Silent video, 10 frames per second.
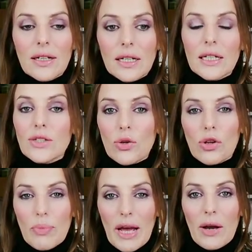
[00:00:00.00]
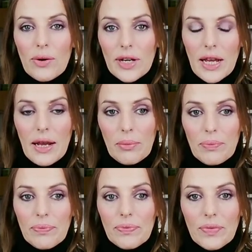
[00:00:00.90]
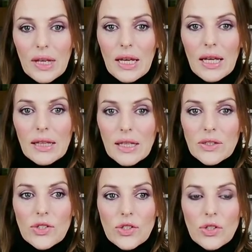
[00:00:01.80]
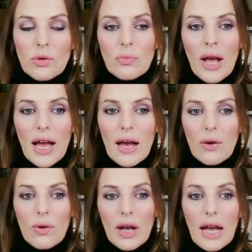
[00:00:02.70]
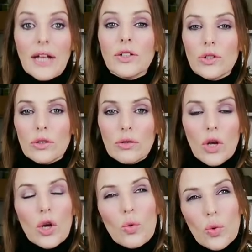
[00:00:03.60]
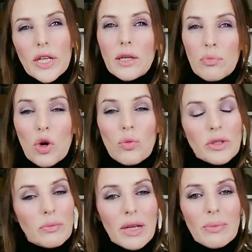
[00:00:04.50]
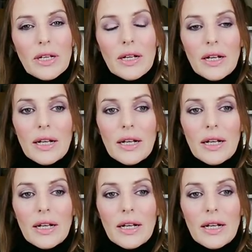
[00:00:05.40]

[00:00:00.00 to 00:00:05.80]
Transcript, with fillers: it's all a power game, that somehow at your weak moment maybe,